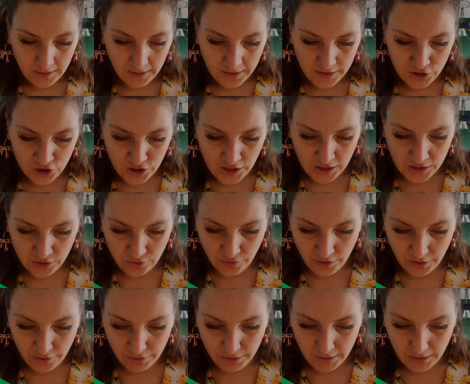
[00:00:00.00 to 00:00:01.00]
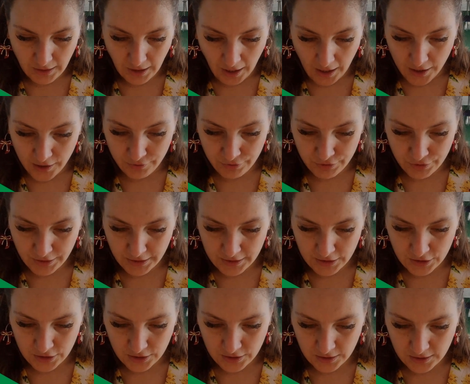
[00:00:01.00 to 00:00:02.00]
In January, Irish
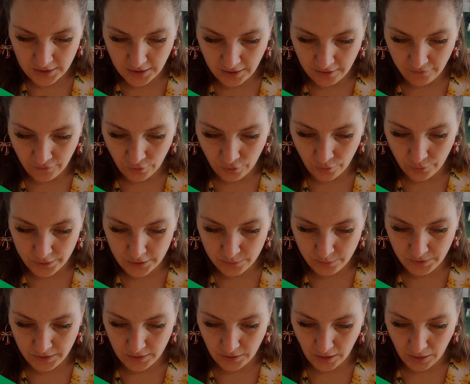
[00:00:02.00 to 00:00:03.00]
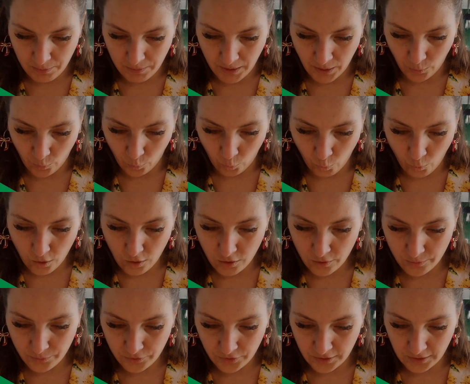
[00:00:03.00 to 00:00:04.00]
kitchens have always been about
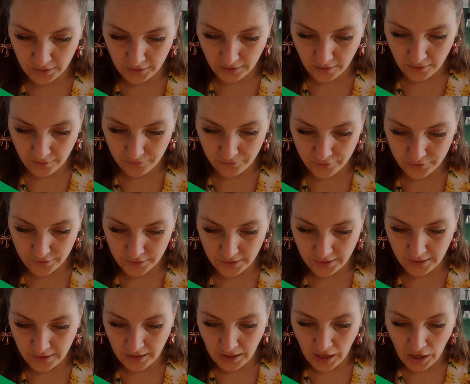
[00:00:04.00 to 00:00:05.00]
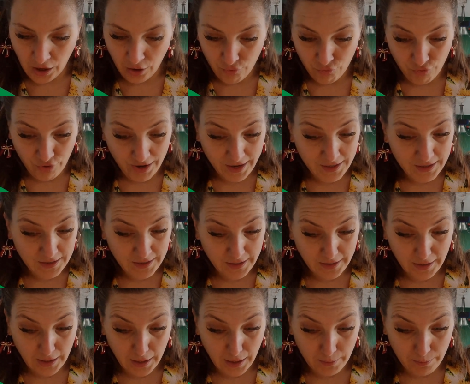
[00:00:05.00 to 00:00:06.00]
warmth and comfort rather
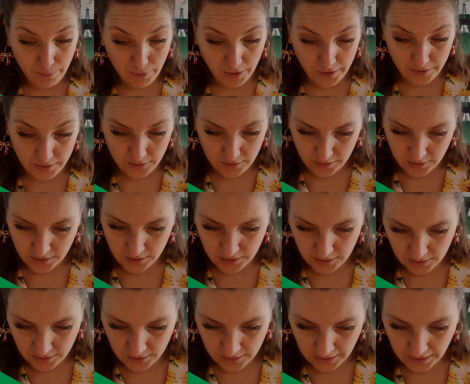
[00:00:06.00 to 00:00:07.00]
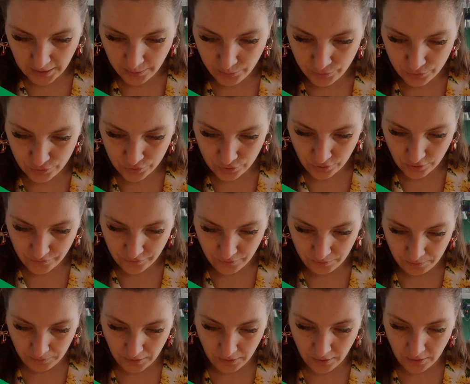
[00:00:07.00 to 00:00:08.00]
than abundance. Apples store
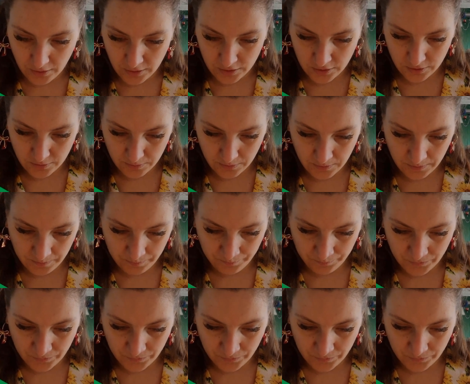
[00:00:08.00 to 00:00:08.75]
from autumn.